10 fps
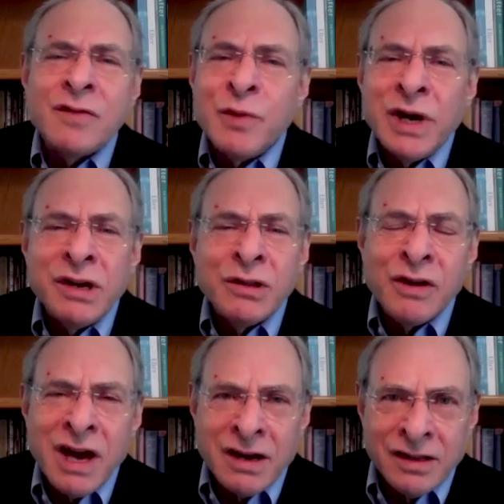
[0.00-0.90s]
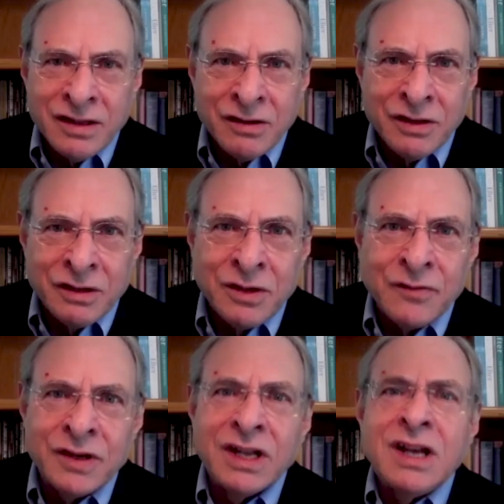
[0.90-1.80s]
every way you look at it, they're they're
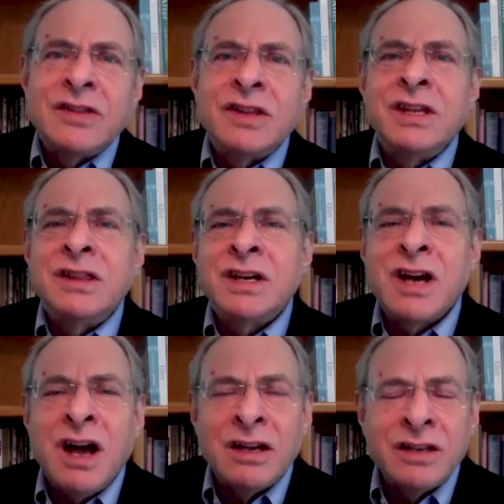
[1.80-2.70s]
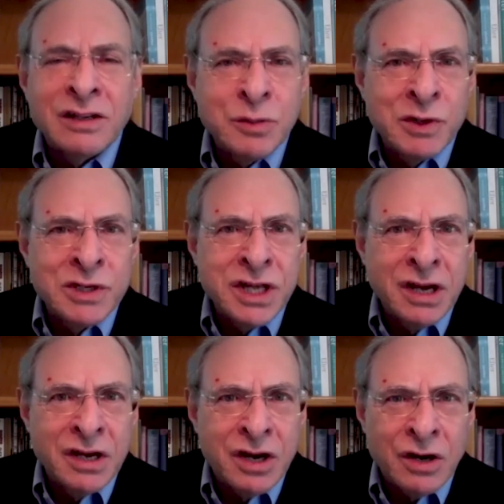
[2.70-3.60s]
different. The the mm. context in which
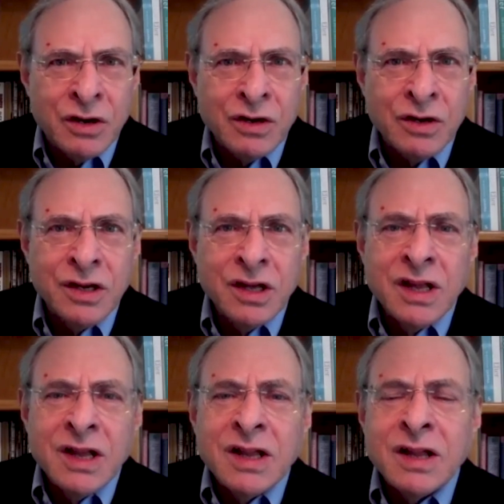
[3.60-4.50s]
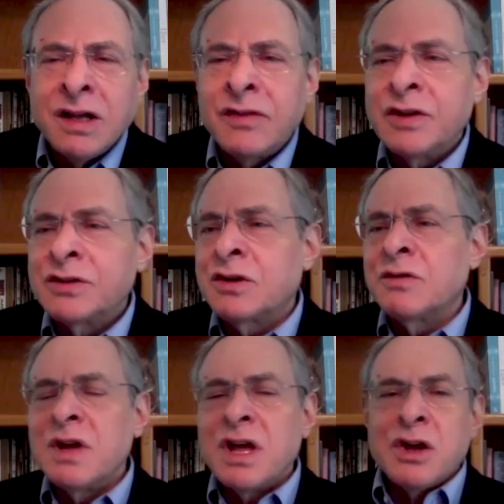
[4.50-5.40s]
they occur. Mm. Uh, these
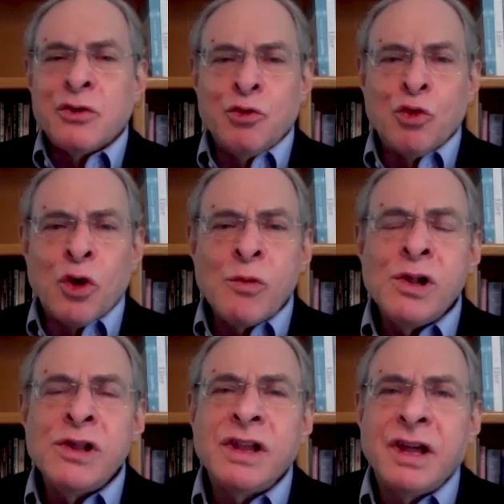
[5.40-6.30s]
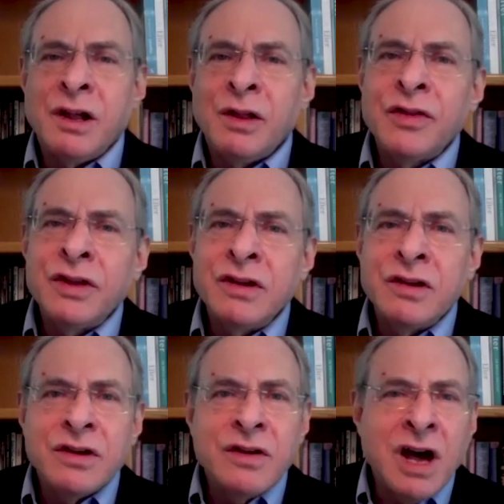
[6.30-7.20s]
are normal,
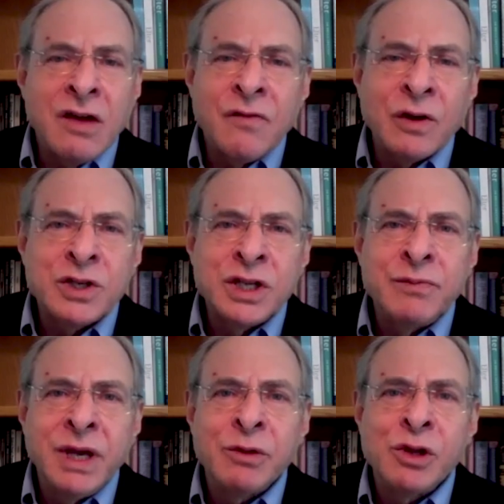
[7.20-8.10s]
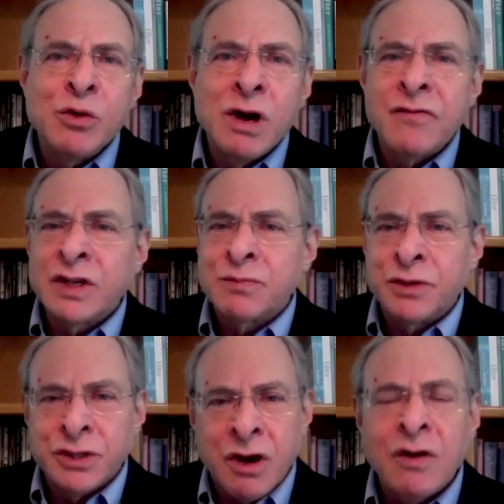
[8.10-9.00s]
healthy, high functioning people who have this
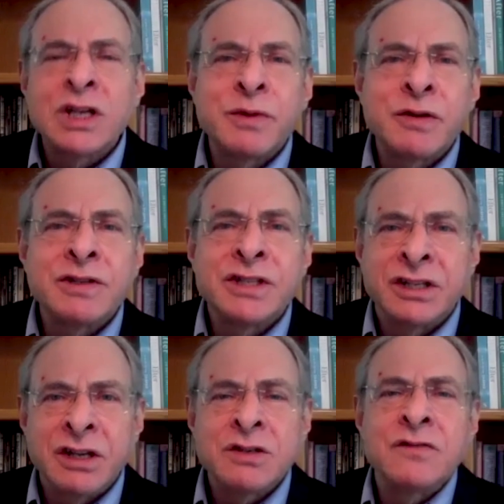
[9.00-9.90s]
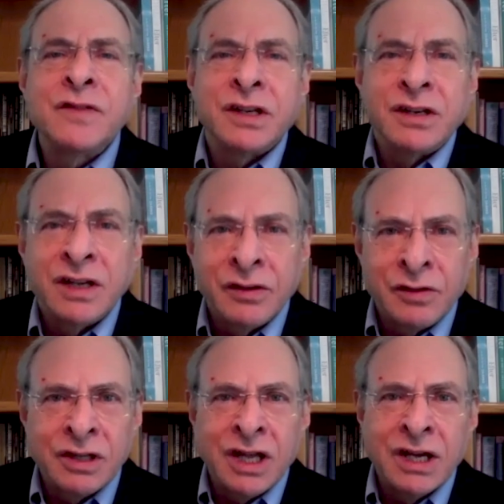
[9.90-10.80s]
bizarre experience that doesn't fit in
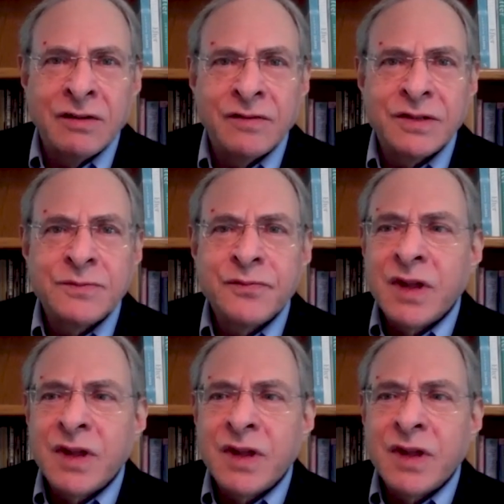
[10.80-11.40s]
their lives.